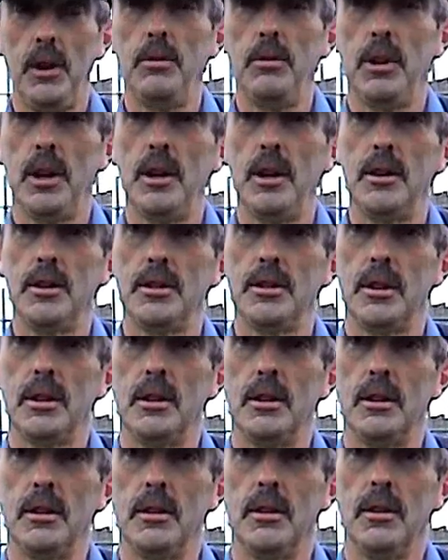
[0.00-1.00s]
few years,
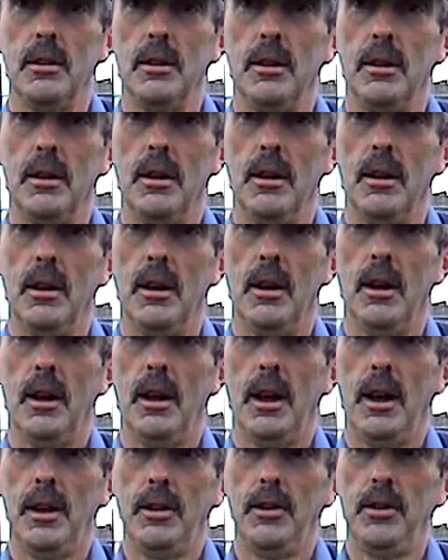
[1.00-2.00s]

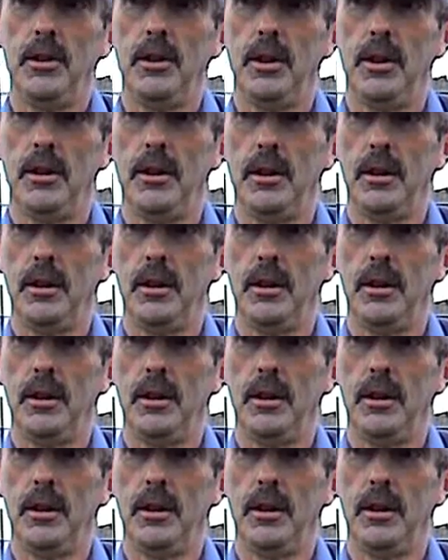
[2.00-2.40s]
and